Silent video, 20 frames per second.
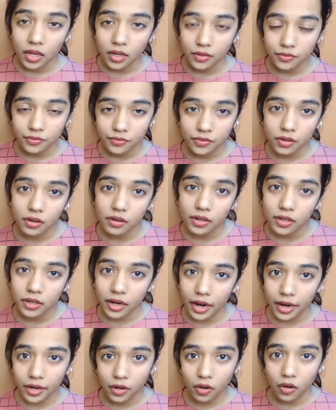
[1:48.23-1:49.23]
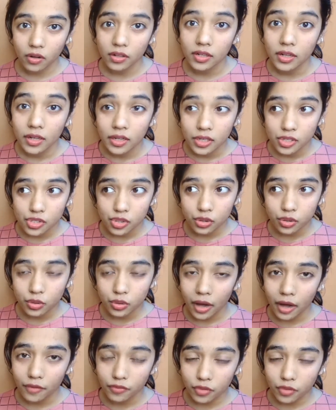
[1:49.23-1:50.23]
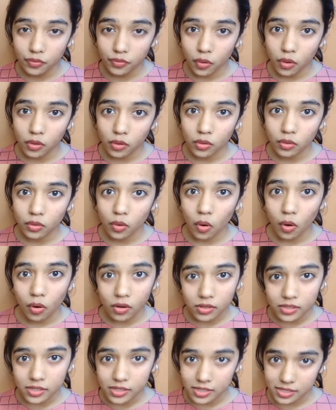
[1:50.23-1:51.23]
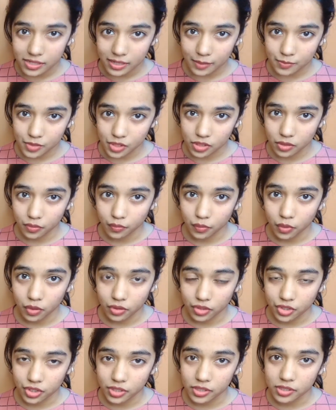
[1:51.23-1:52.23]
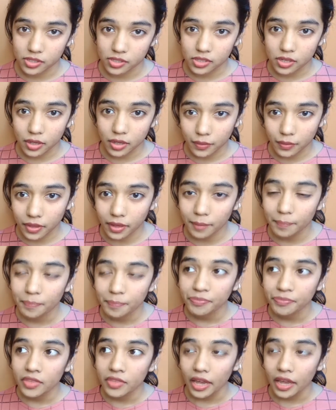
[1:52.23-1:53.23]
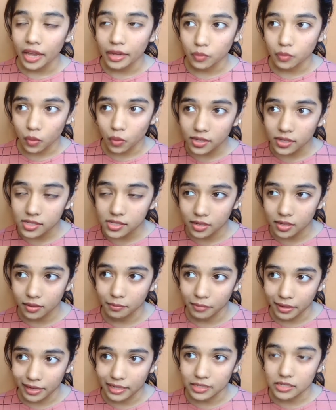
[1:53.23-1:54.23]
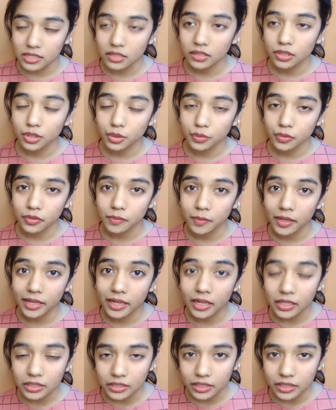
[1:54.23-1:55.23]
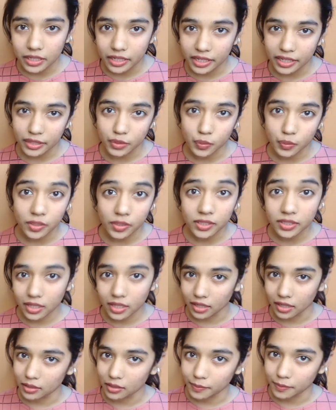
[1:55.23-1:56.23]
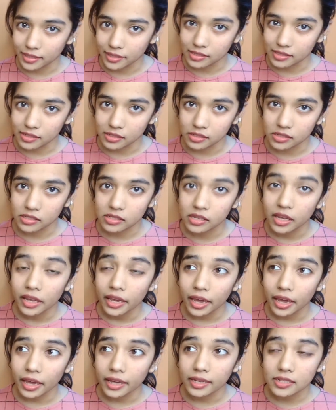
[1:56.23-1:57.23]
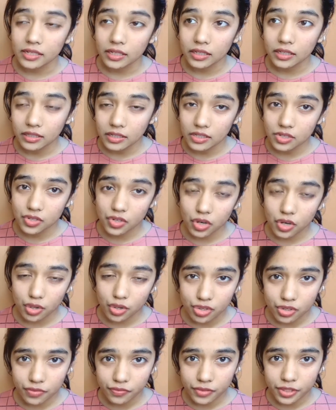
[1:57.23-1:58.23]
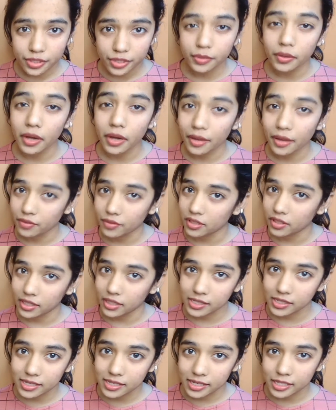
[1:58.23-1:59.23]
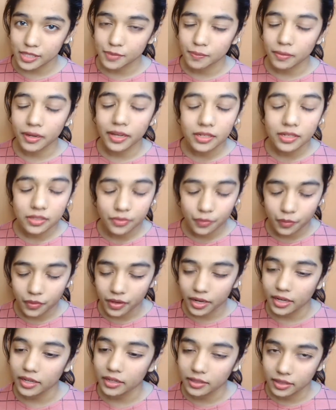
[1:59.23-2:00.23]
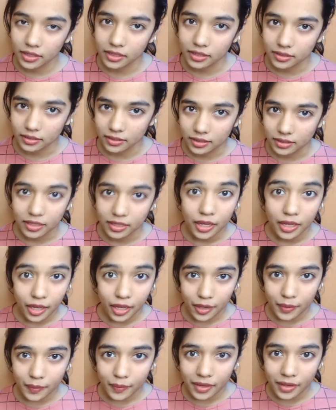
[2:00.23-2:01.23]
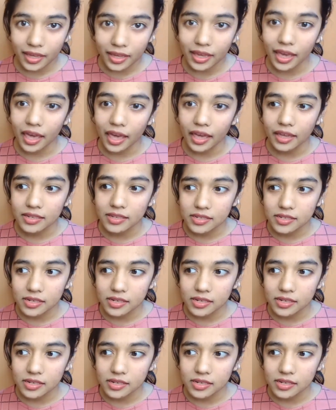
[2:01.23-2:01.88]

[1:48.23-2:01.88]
fur and all. So you have to follow all the steps in the worksheets, okay? And once completed, you will be coloring it with color pencils. And in the instruction video, everything is explained very clearly. Okay, and